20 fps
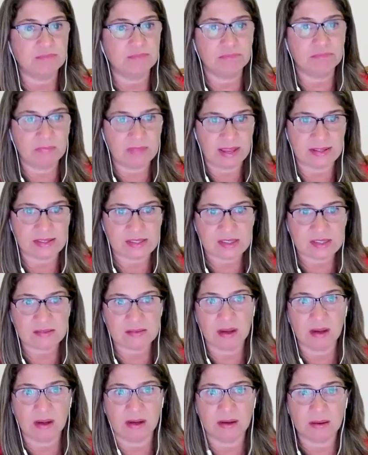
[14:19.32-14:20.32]
that's
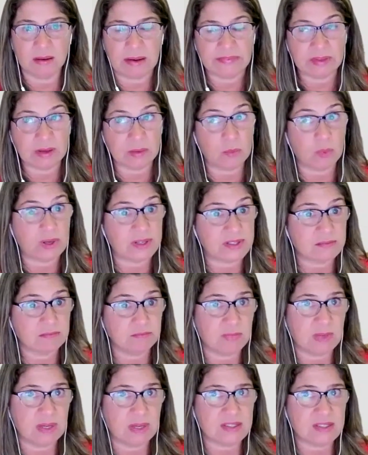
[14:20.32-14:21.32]
I think what
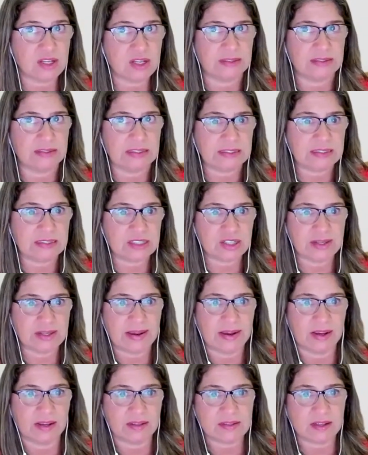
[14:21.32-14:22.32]
is going to lead to
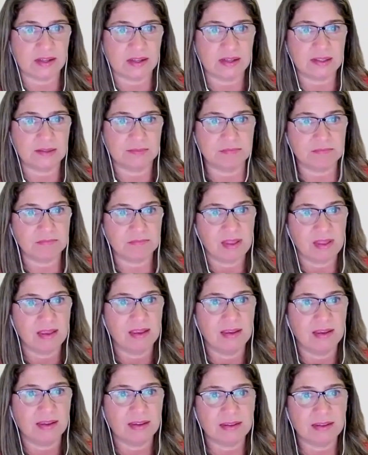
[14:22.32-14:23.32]
that
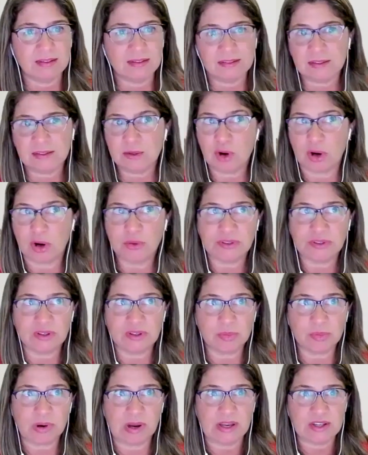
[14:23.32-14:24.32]
growth in
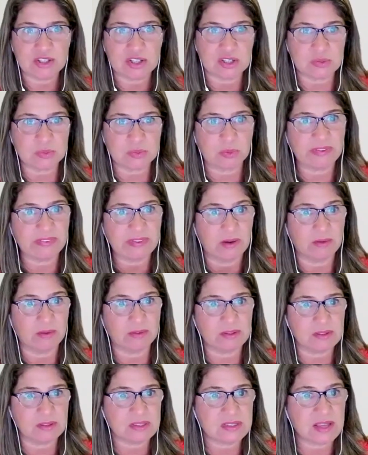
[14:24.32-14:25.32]
operations without
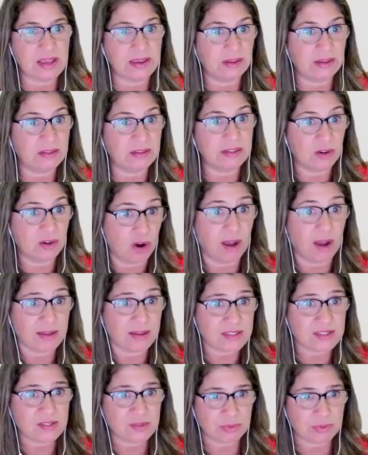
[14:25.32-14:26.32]
the scaling
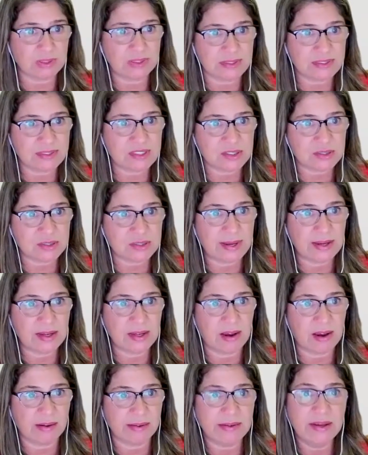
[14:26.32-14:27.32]
costs related to
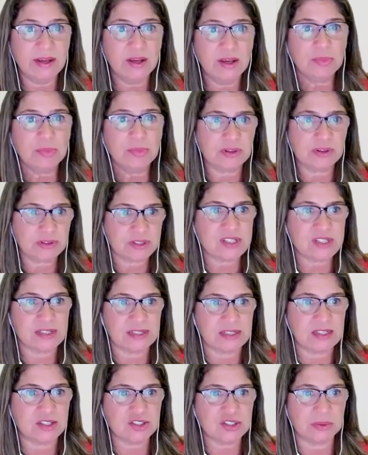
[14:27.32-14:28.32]
AI. But there is an
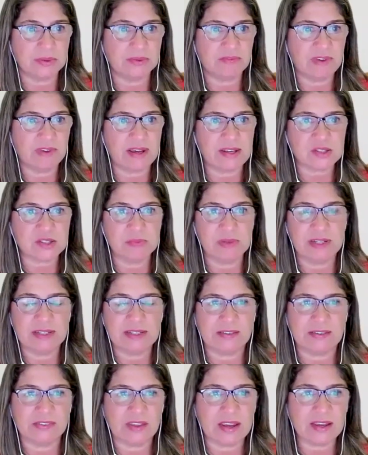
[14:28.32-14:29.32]
initial investment.
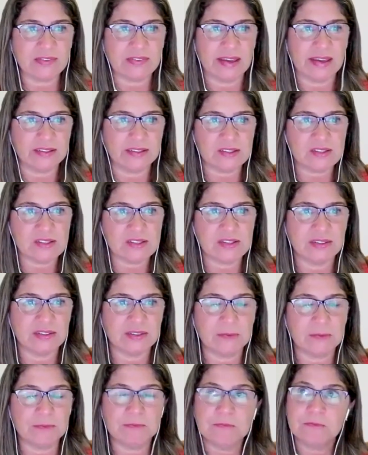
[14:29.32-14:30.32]
I think that is
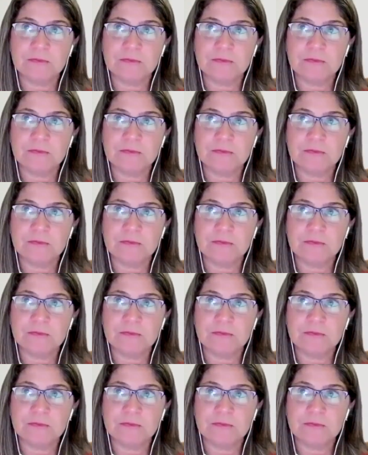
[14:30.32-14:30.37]
the